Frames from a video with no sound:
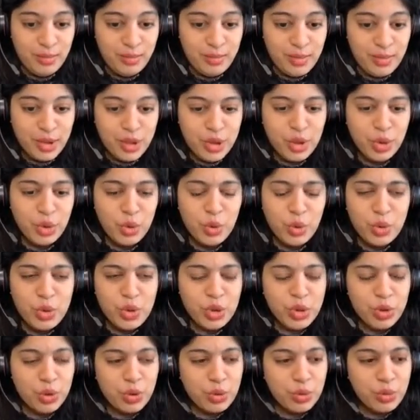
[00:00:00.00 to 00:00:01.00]

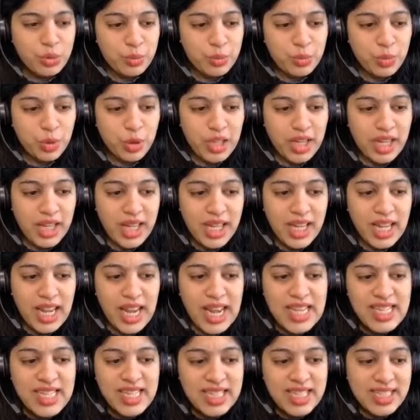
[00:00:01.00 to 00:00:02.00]
so
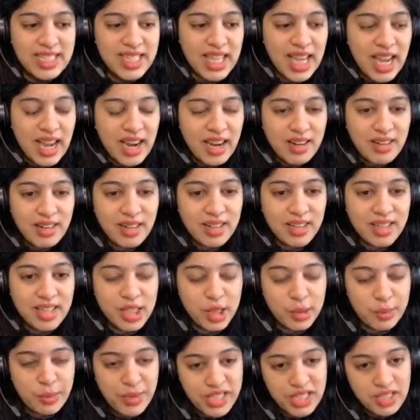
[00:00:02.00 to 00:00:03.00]
is there a
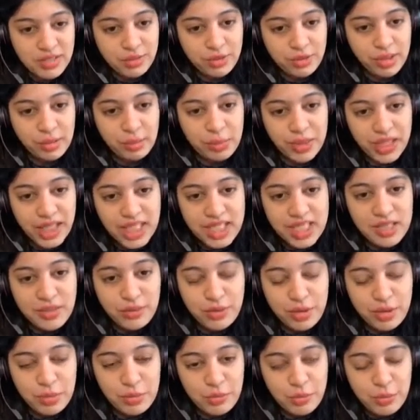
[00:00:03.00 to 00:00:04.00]
specific place
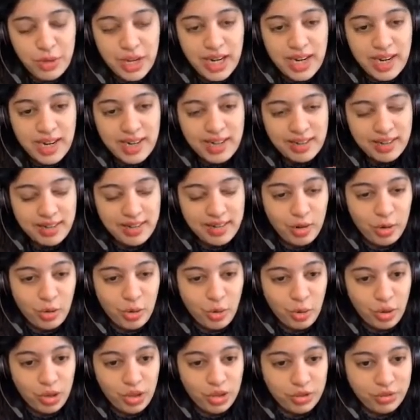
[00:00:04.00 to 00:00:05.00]
from where
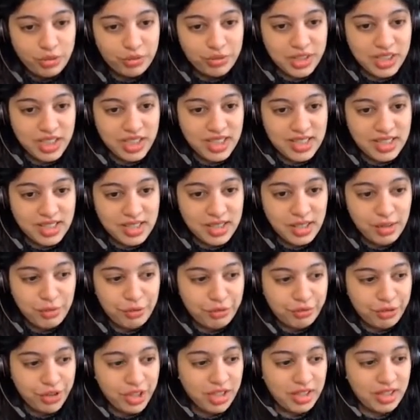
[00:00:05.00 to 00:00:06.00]
all of this
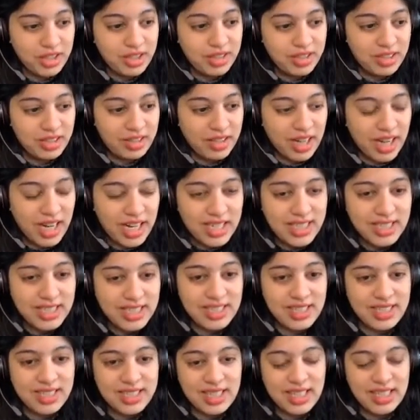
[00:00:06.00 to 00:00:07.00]
fear arises,